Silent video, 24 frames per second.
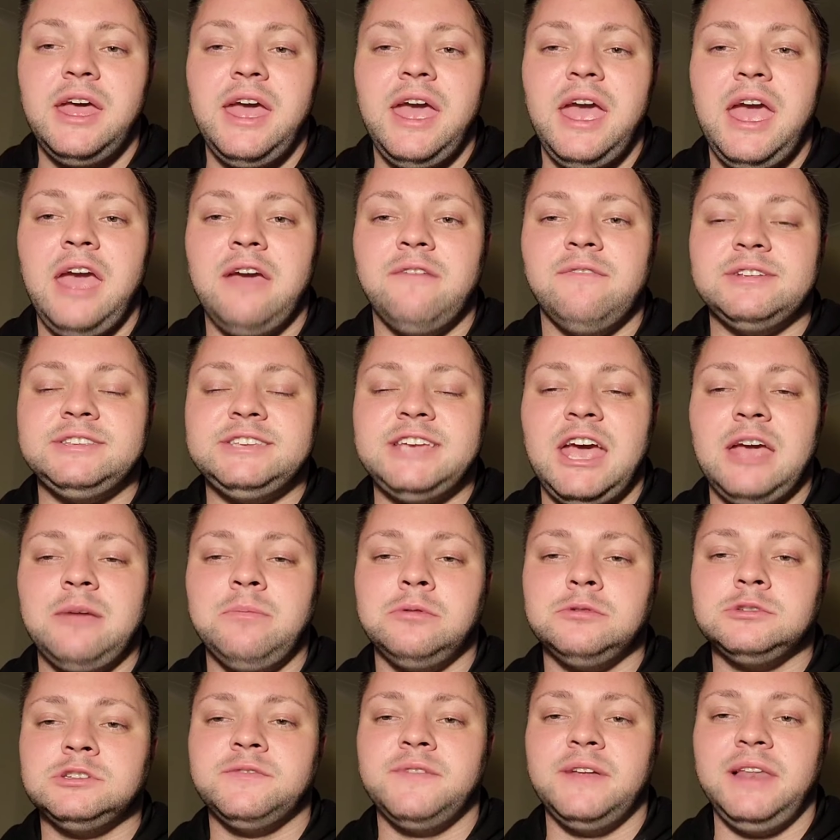in the
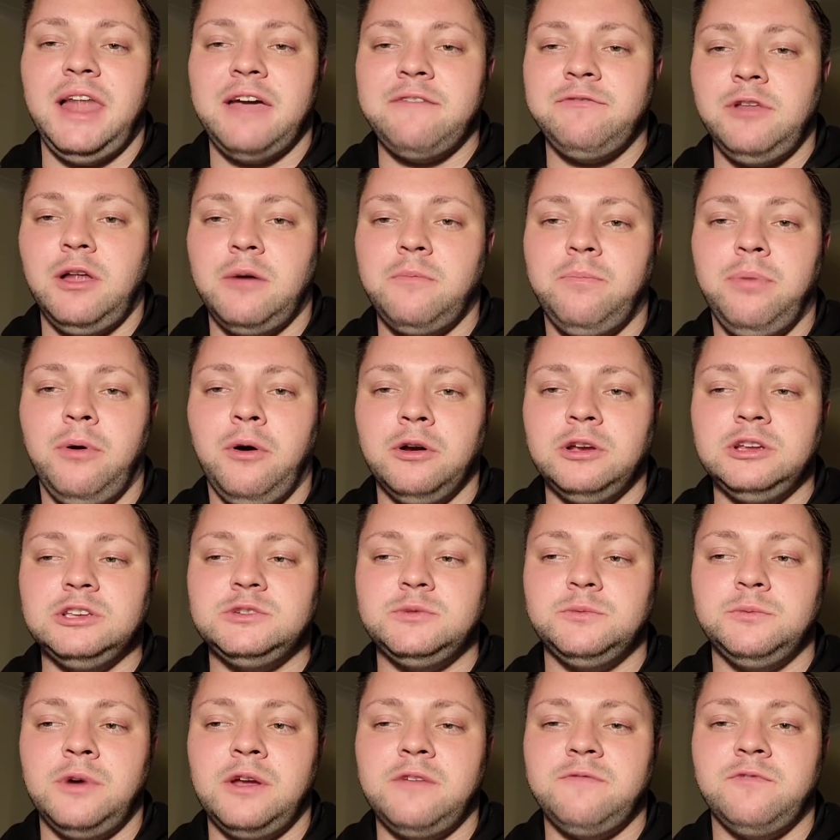table. So they're level on points
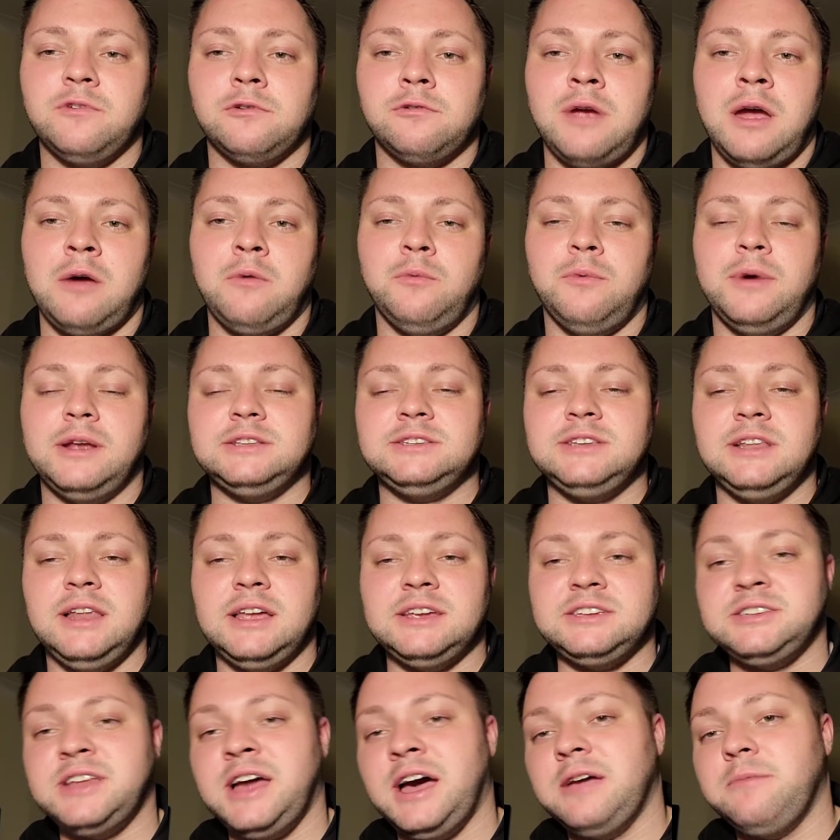with the ground we went to
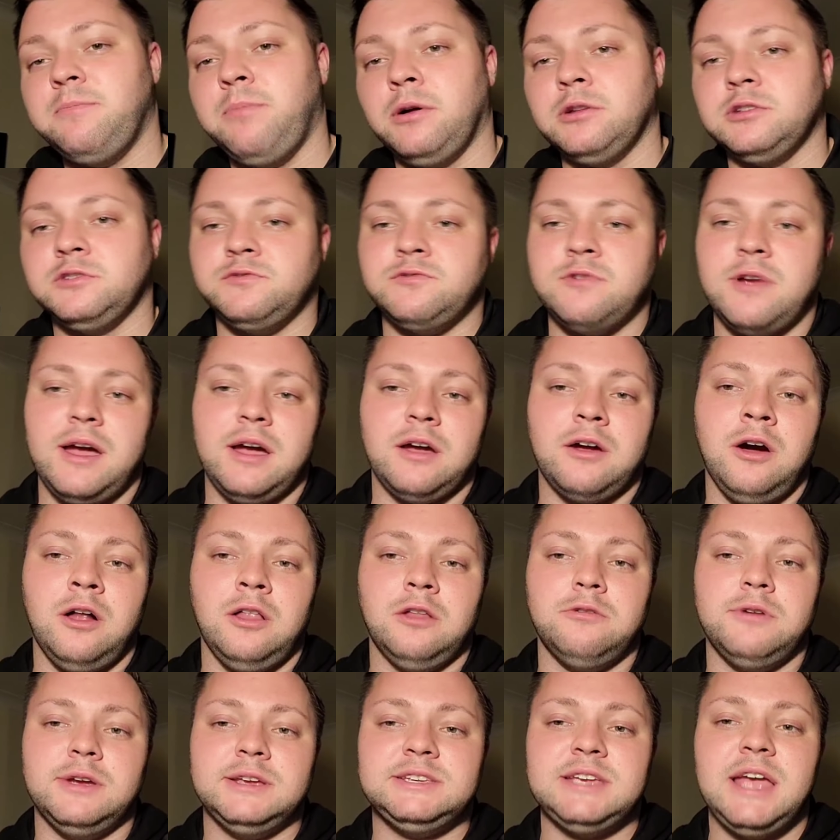last night, Pontefract
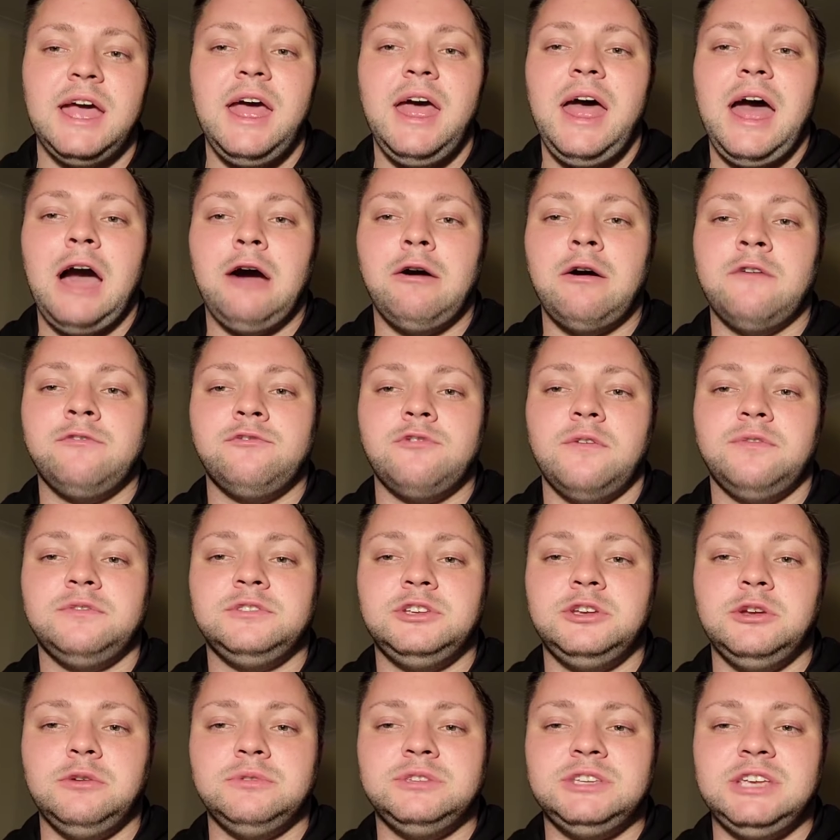Collieries. However, if
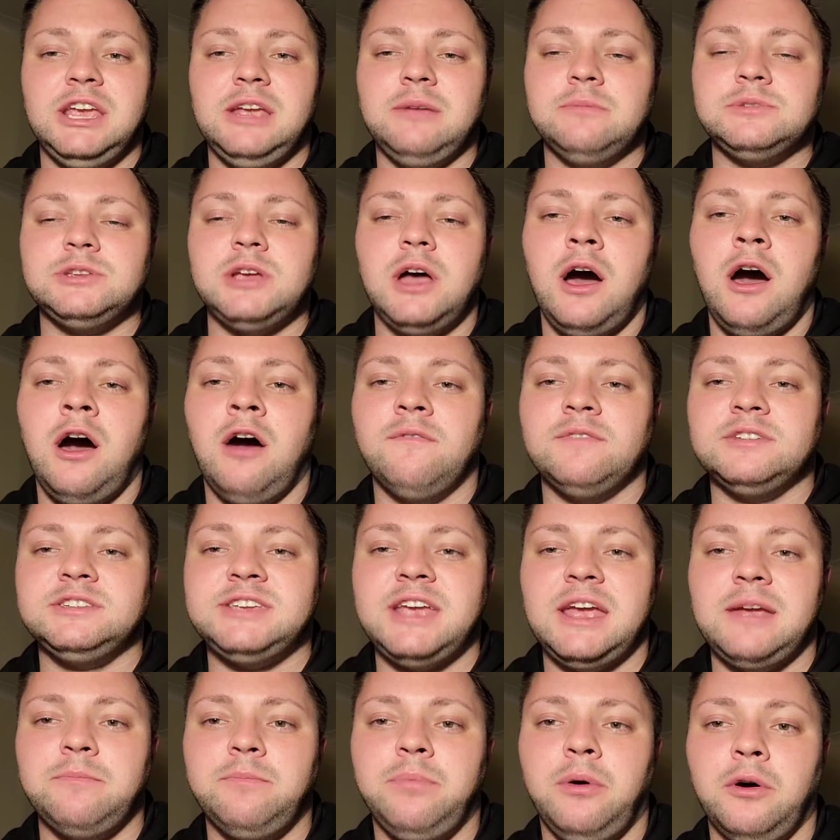2 teams are on the
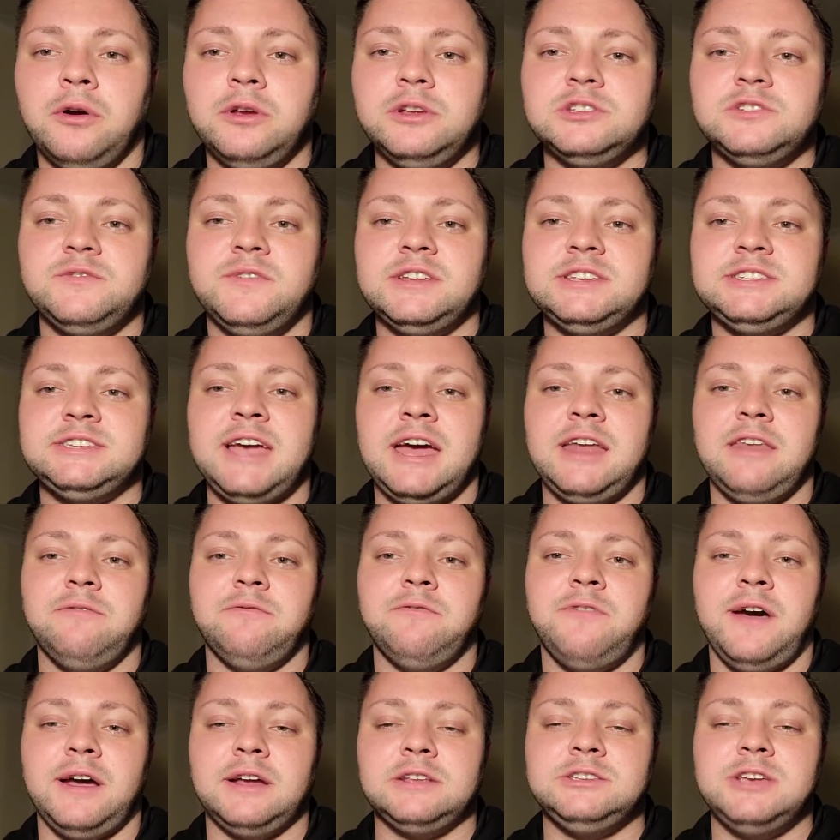same points, the deciding
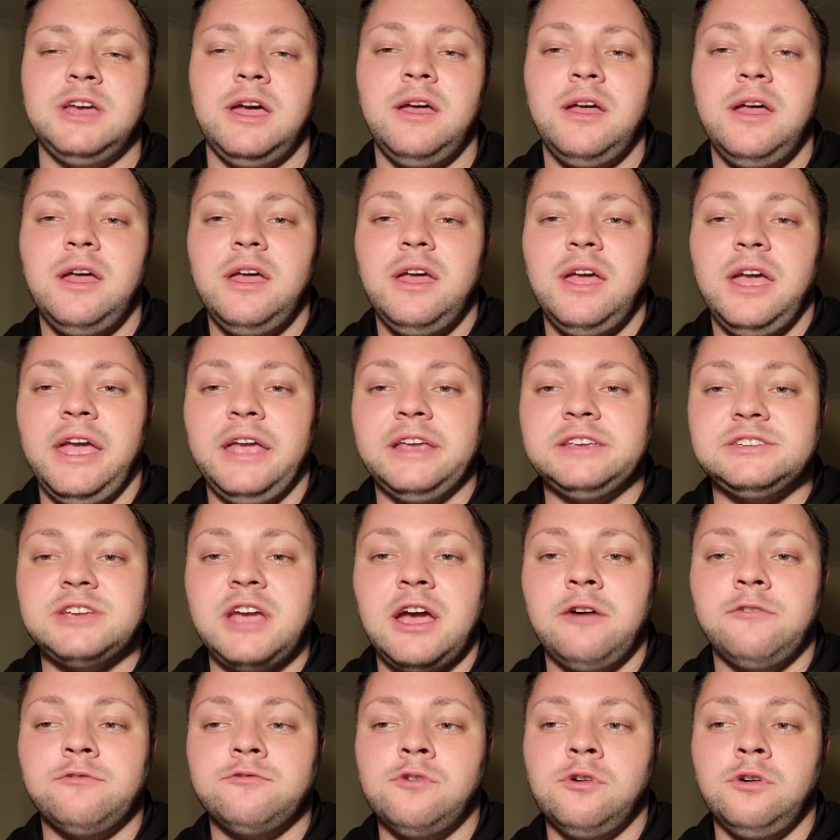factor is
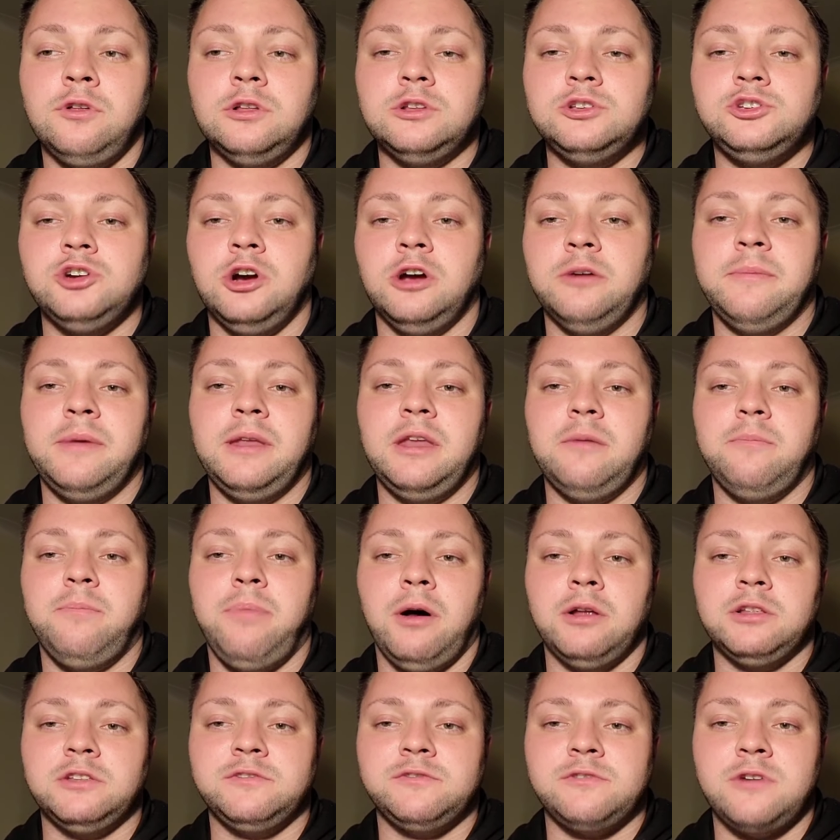overall enjoyment, and
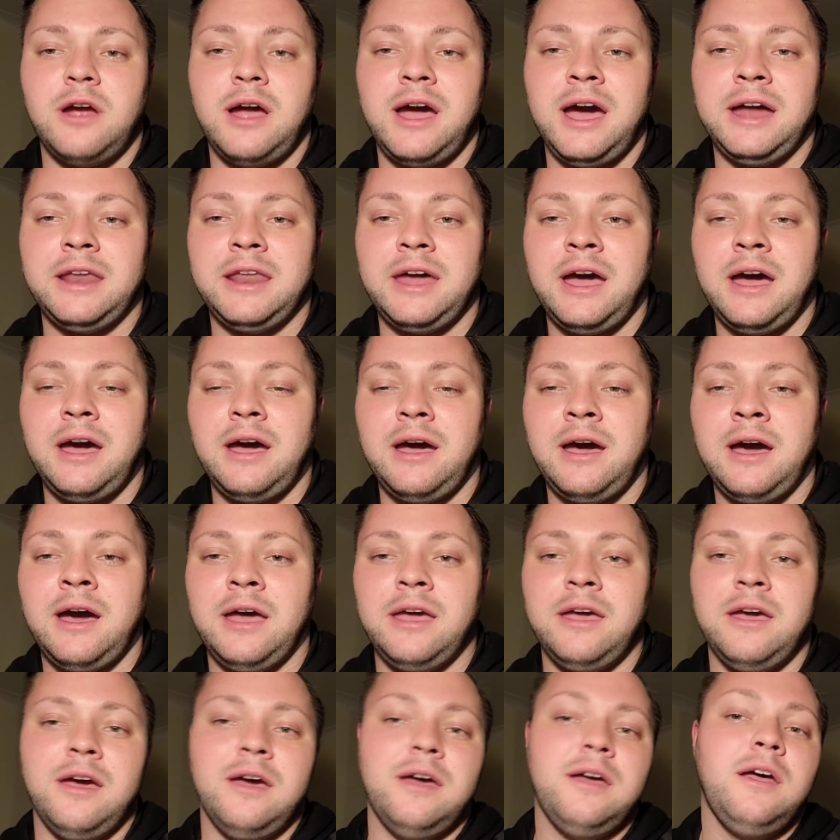Pontefract had a
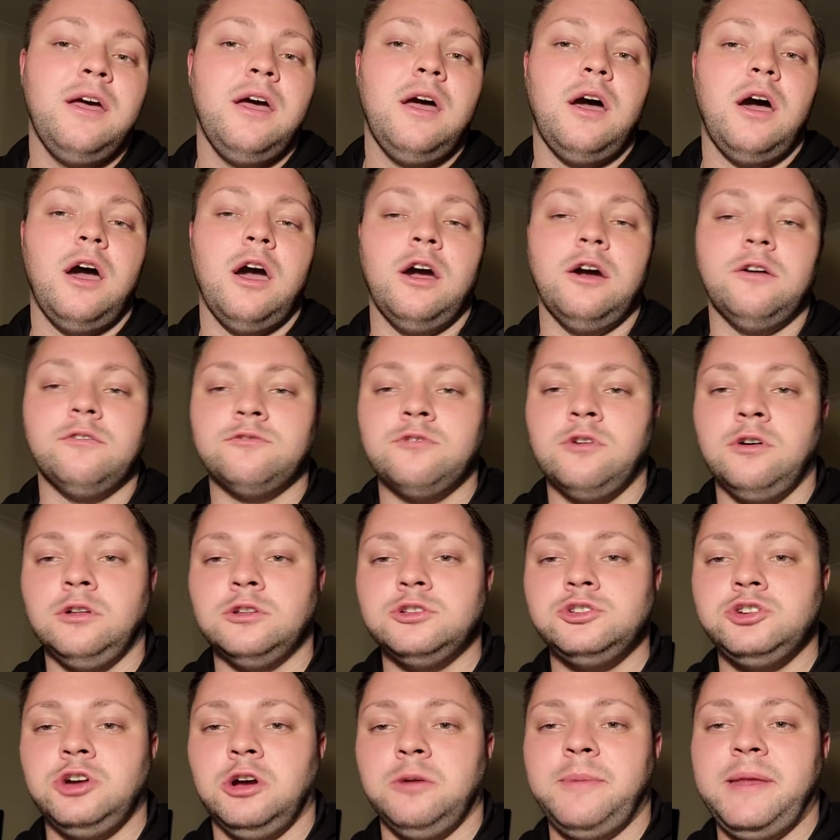higher overall
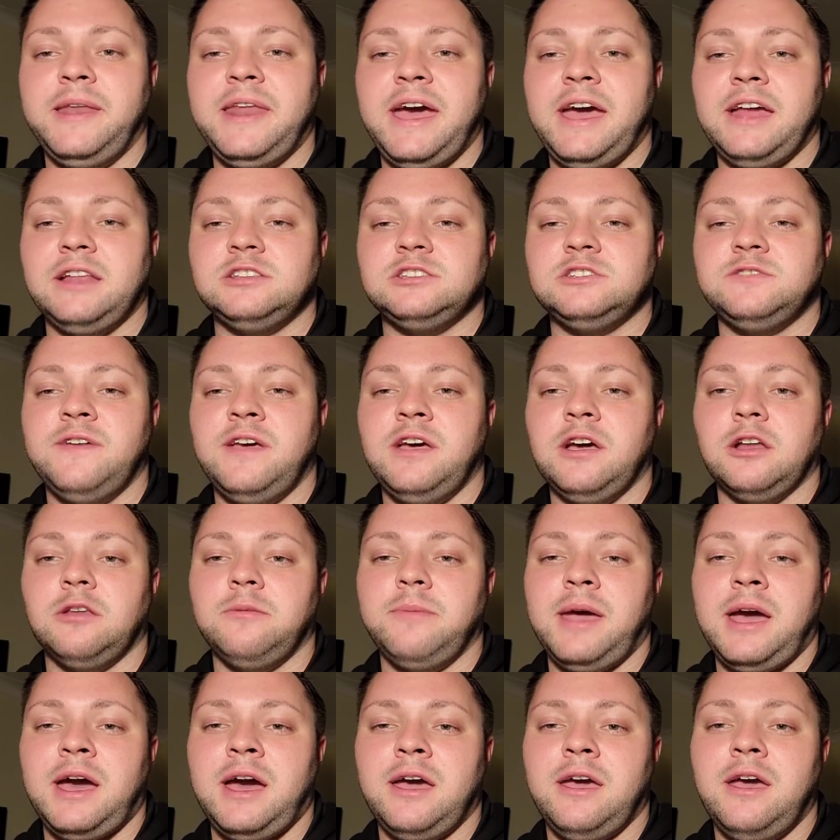enjoyment, hence they're going to
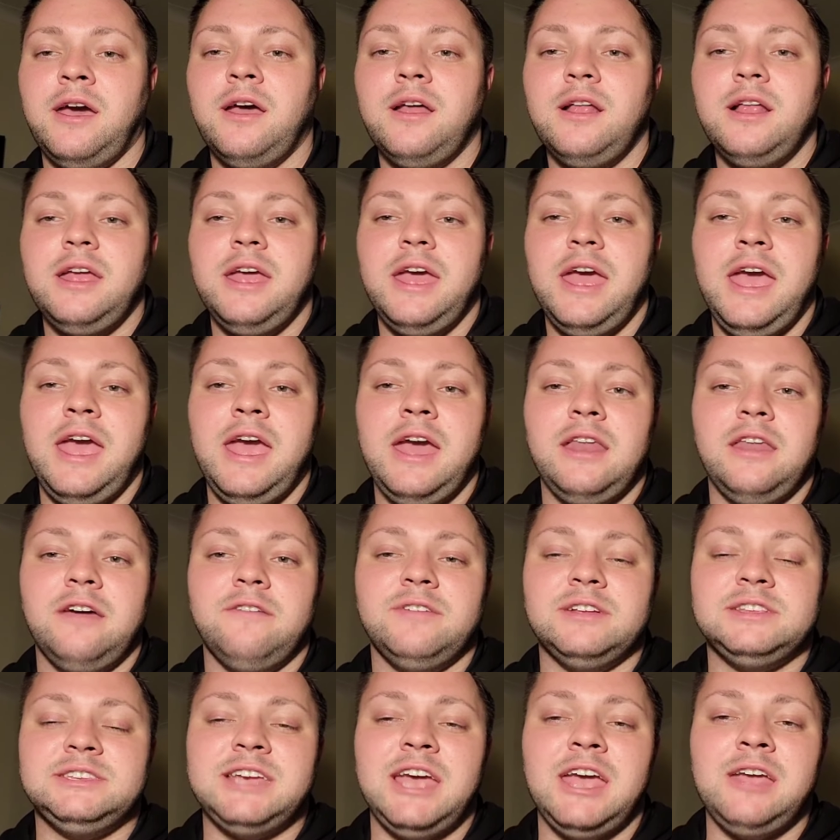be higher in
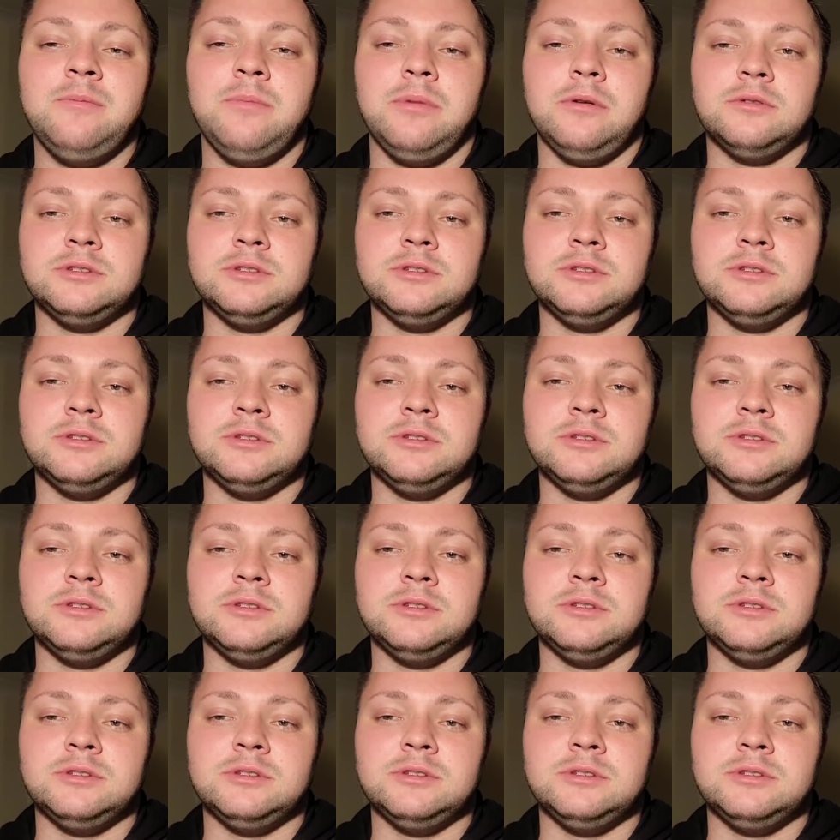the table.